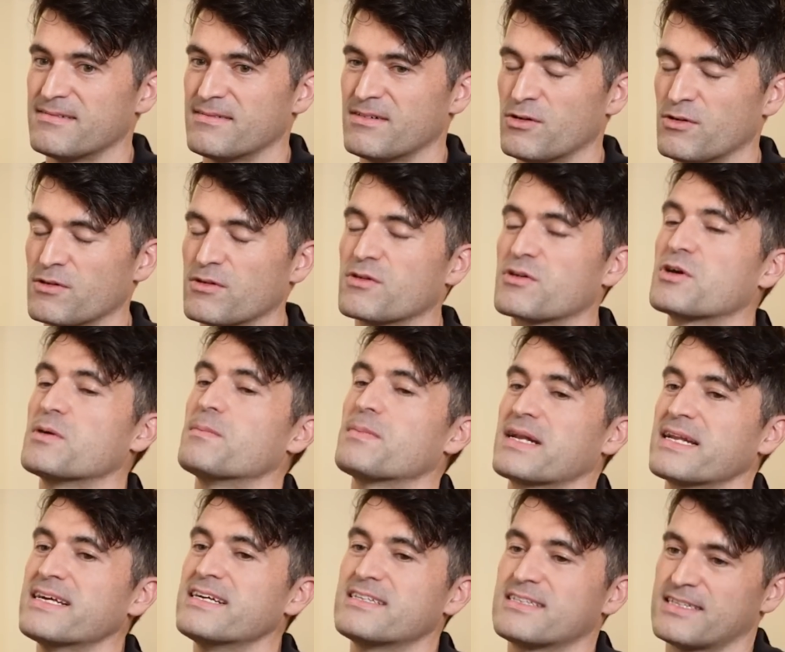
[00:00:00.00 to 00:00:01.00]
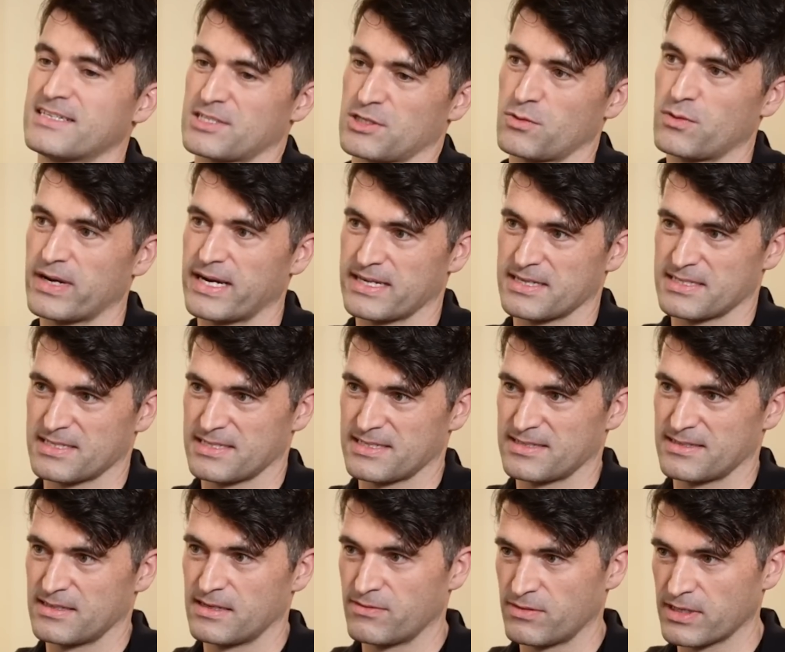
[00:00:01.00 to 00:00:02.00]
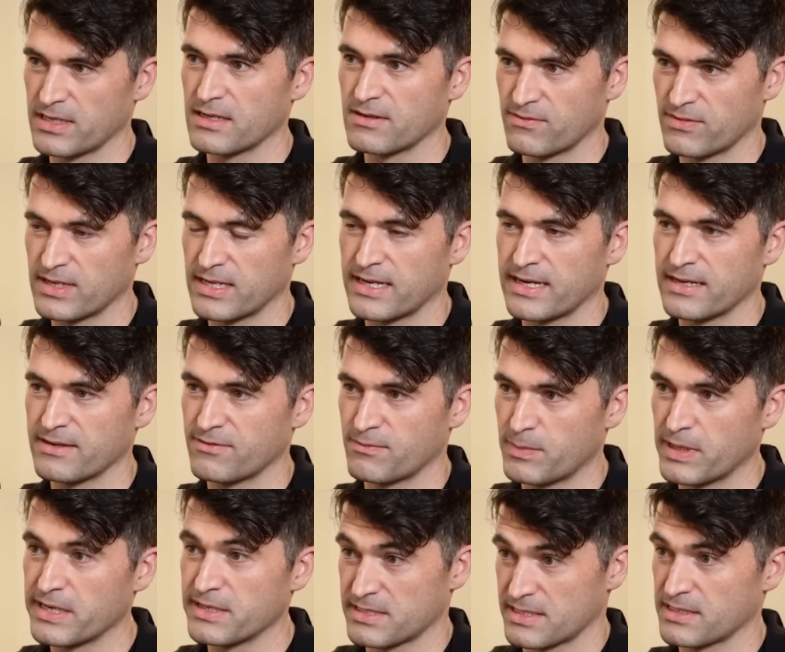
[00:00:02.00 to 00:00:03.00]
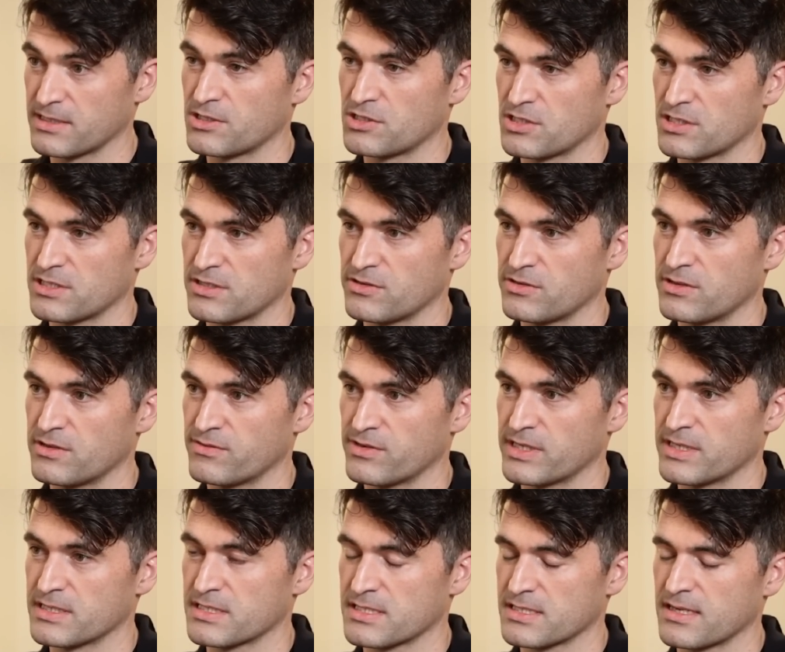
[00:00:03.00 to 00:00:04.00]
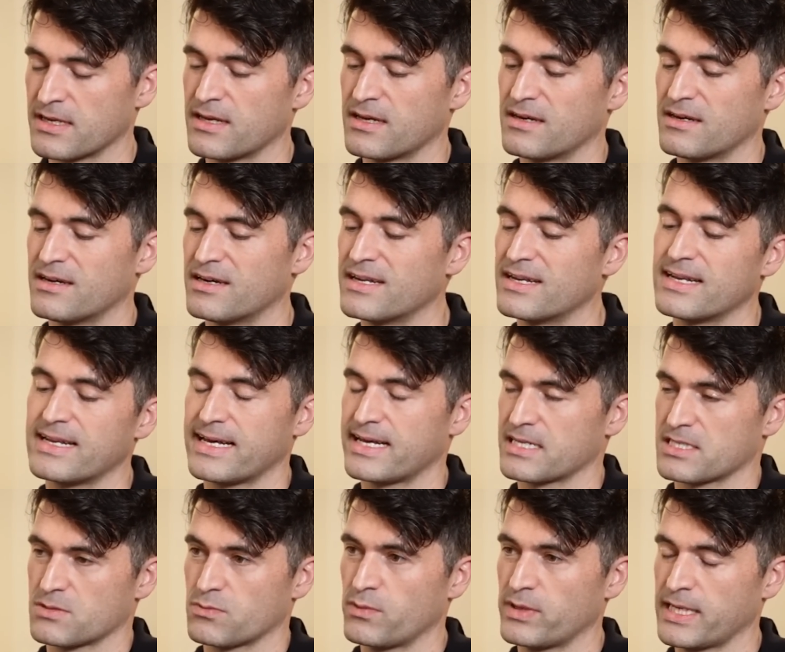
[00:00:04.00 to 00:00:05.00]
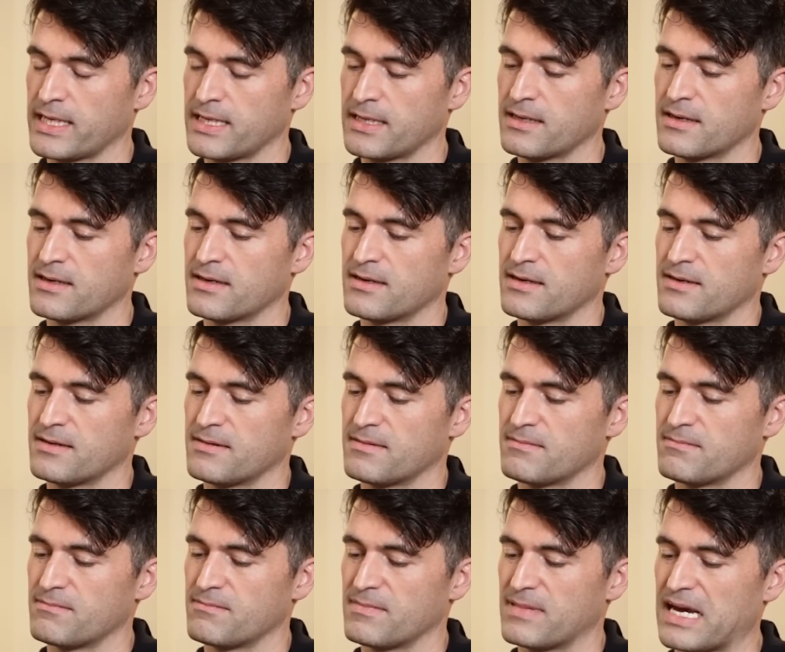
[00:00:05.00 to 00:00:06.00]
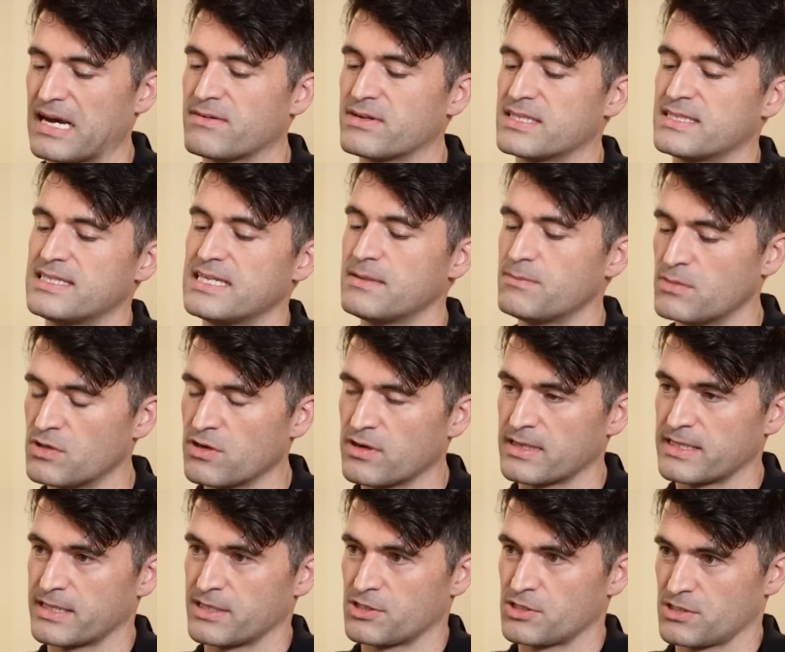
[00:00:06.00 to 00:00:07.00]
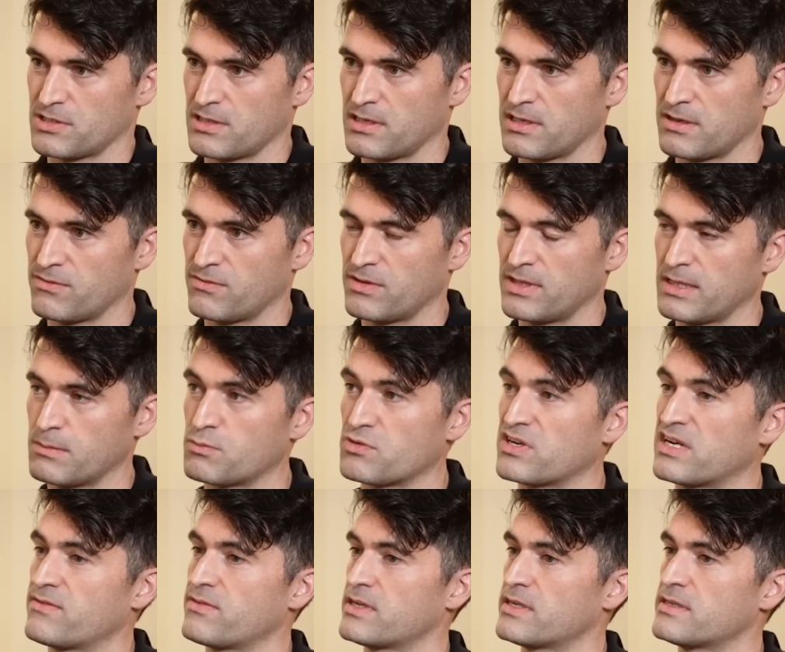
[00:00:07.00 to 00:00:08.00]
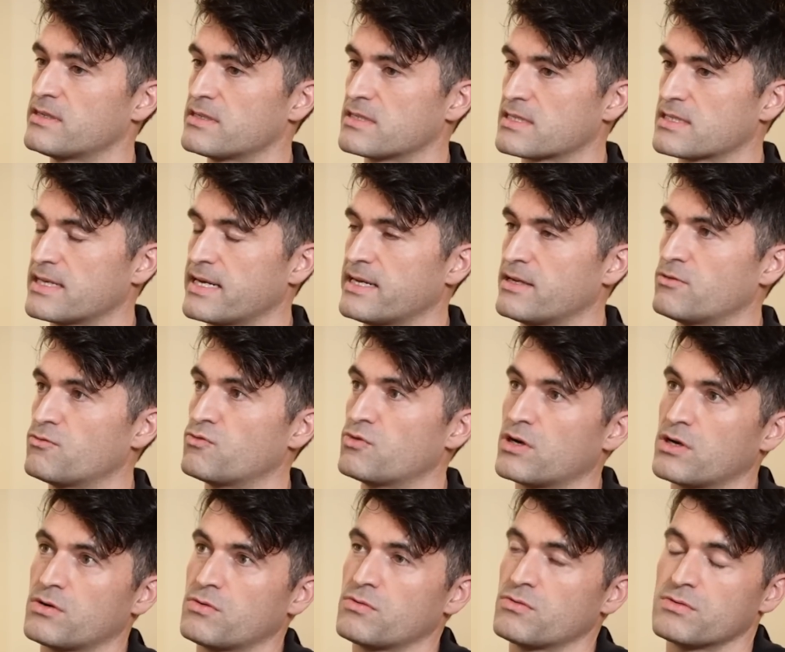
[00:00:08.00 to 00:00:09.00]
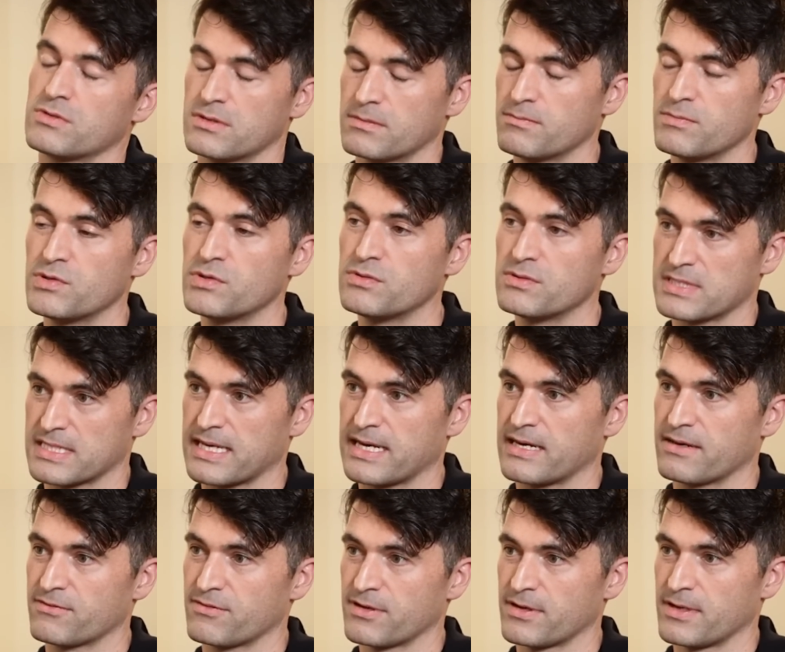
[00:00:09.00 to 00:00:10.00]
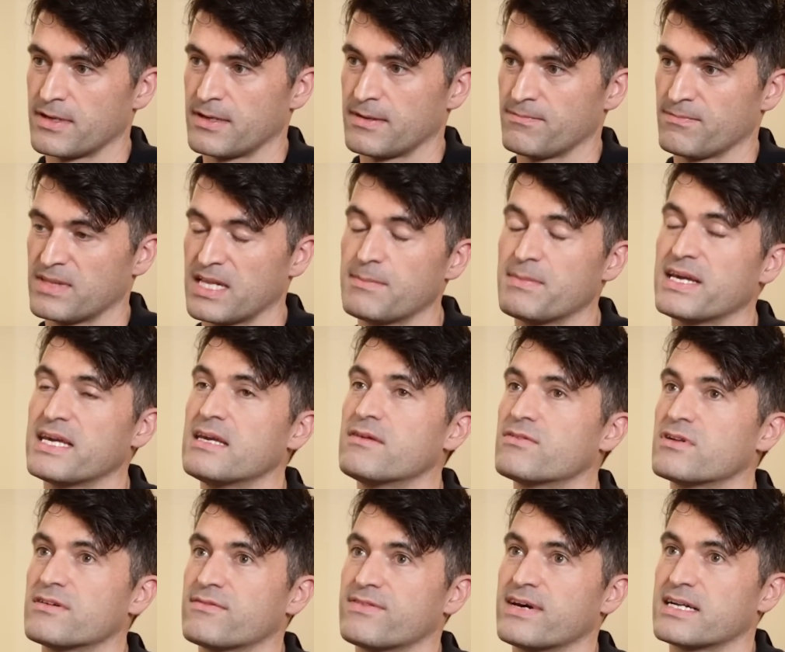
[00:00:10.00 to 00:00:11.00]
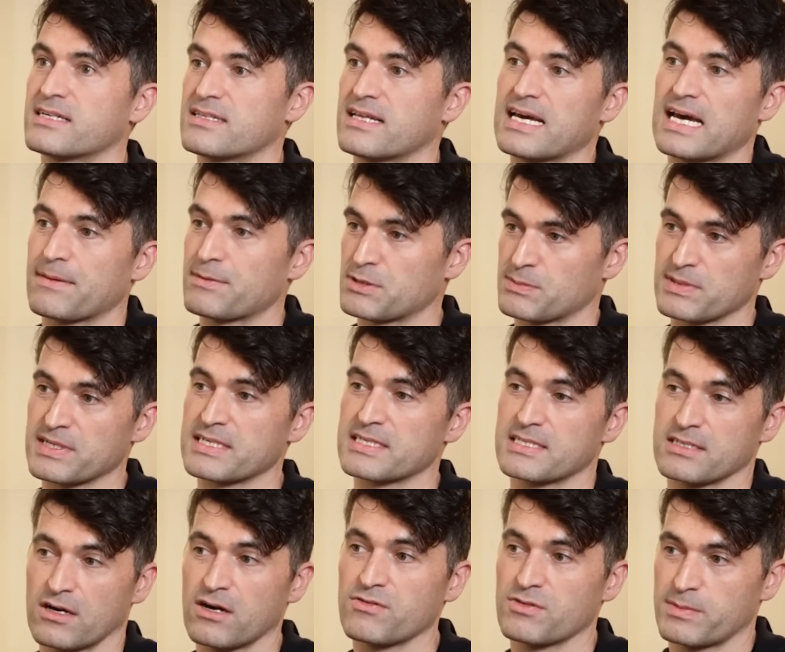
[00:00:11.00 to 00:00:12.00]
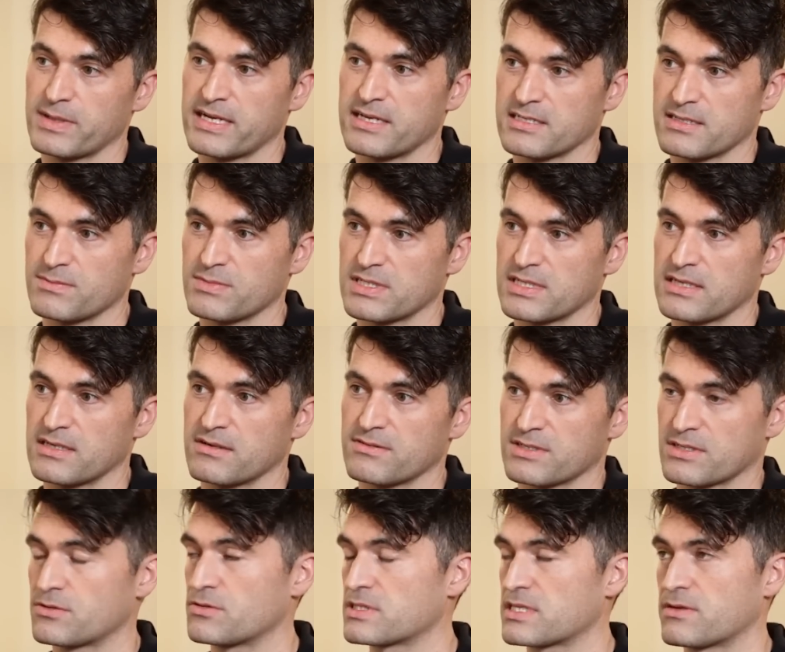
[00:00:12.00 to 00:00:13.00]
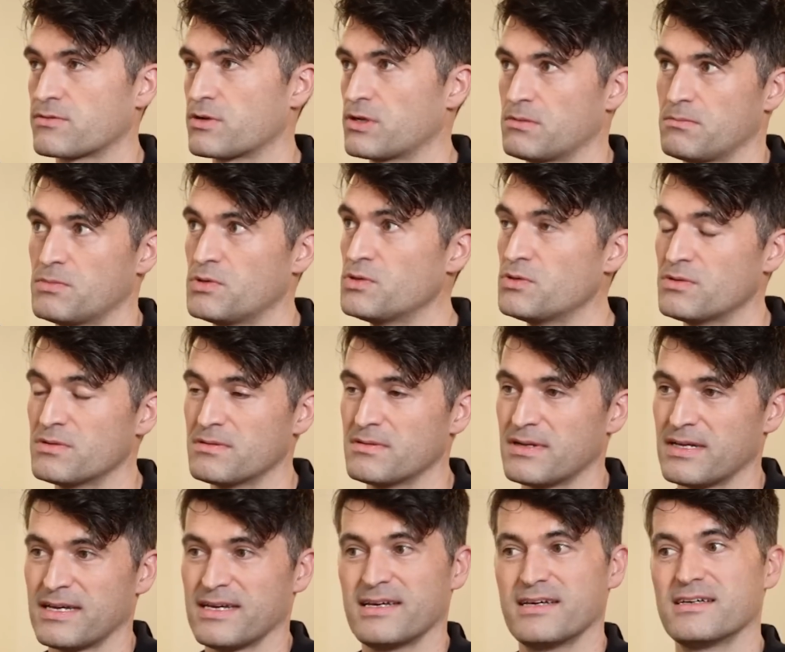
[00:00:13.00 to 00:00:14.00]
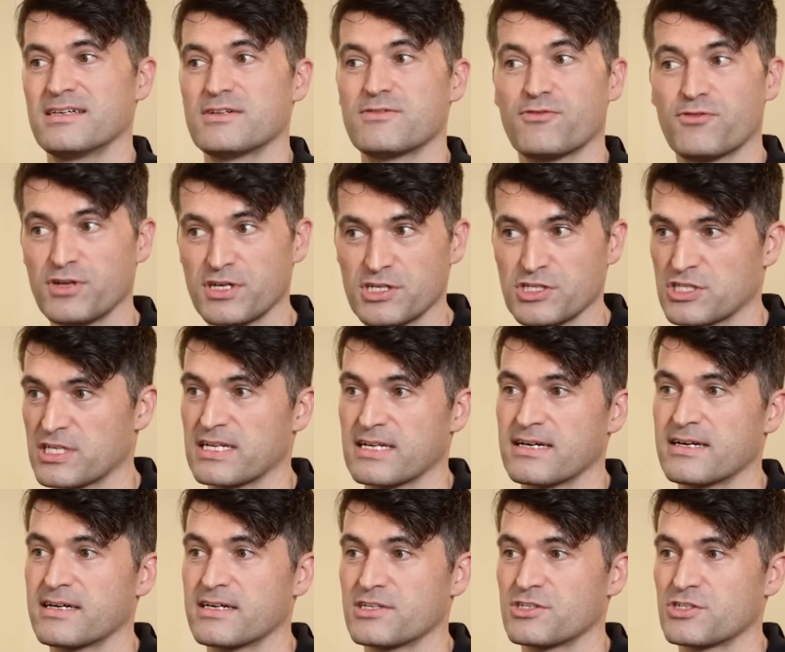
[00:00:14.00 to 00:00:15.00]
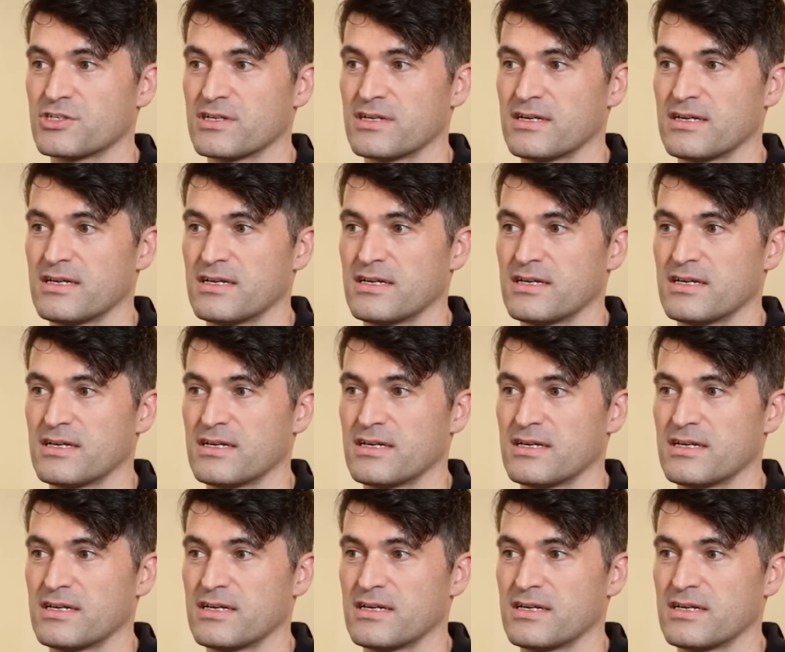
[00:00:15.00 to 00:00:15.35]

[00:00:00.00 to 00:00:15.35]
or, or complete this quest of looking for life, biosignatures in the universe, unless we have a deep knowledge of the prevalence and role that moons have they may even affect the habitability of the planets themselves. Of course, our own moon is freakishly large.